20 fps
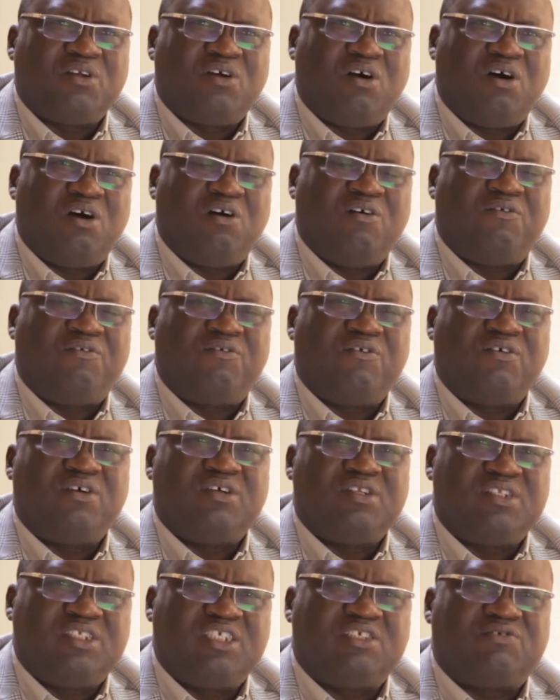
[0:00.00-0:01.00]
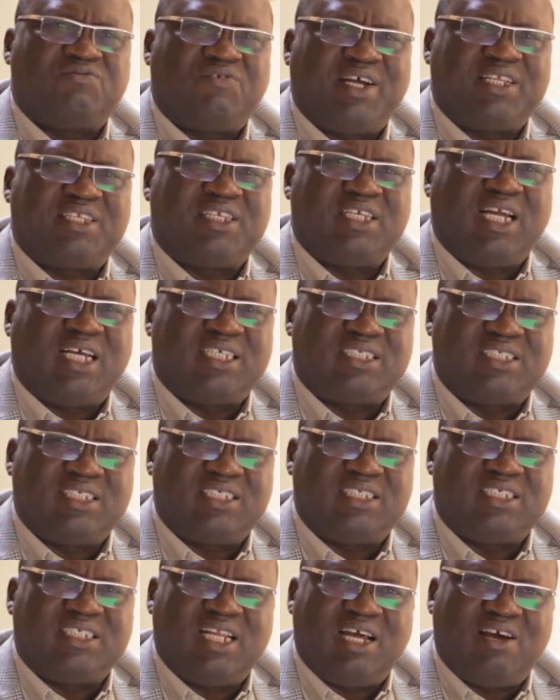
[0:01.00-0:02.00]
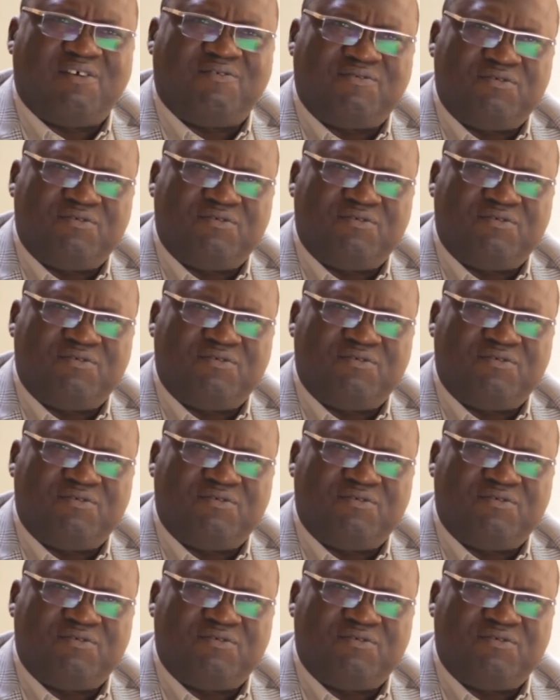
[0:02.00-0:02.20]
of this fatty acid in our